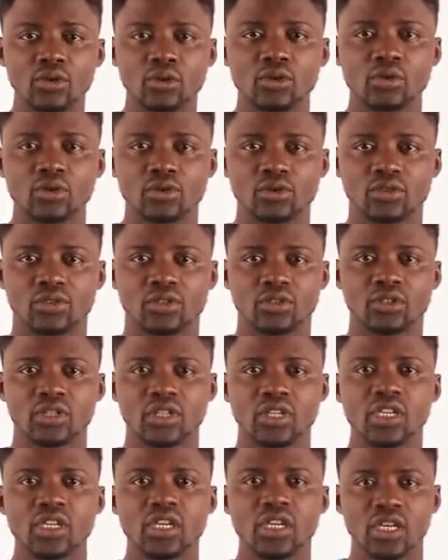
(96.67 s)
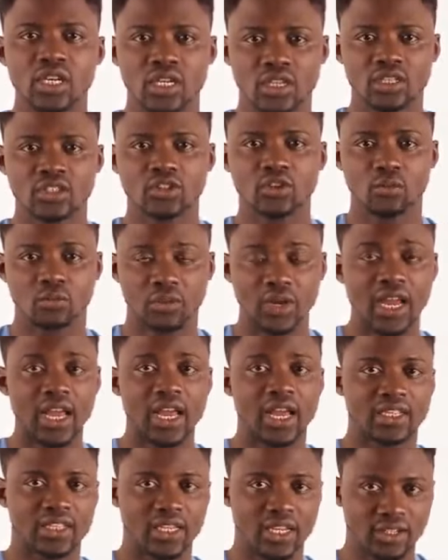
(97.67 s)
owes its
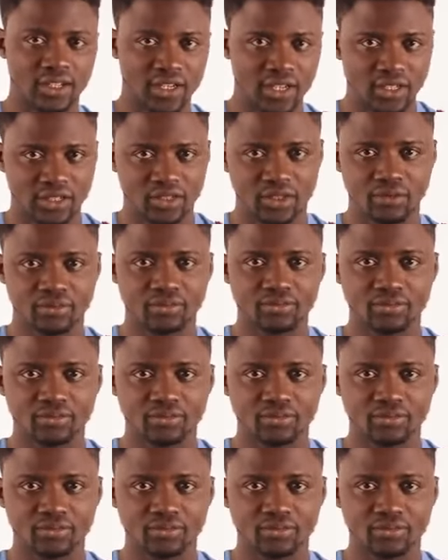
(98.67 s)
suppliers at date.